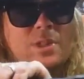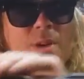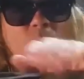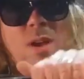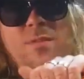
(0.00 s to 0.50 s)

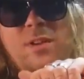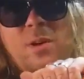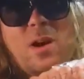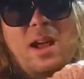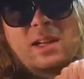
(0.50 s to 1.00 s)
some way
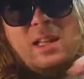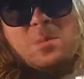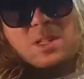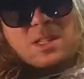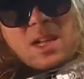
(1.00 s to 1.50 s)
figure out how to
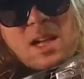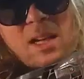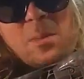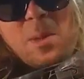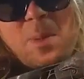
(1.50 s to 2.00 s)
keep the
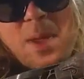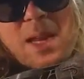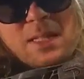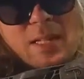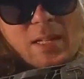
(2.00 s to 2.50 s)
stock and maybe
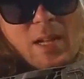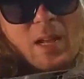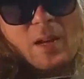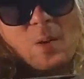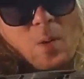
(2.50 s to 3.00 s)
paint it
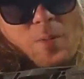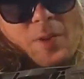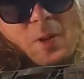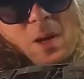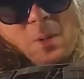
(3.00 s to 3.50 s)
or
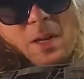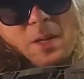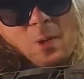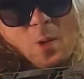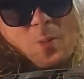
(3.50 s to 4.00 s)
figure out a way to
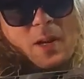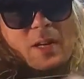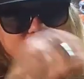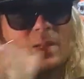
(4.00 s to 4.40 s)
incorporate it,